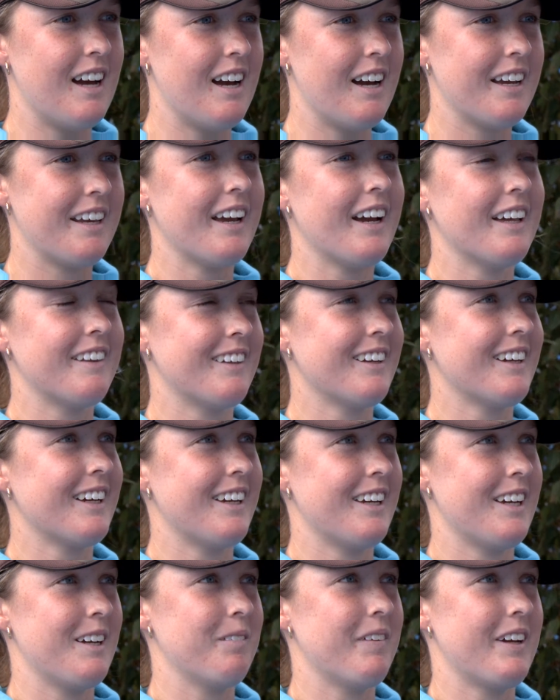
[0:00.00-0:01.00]
Uh, yeah, I think
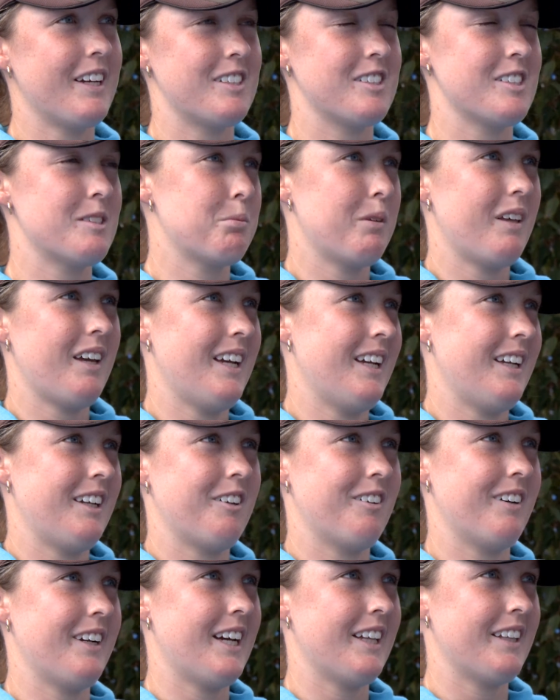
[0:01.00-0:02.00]
I am. Like just playing, going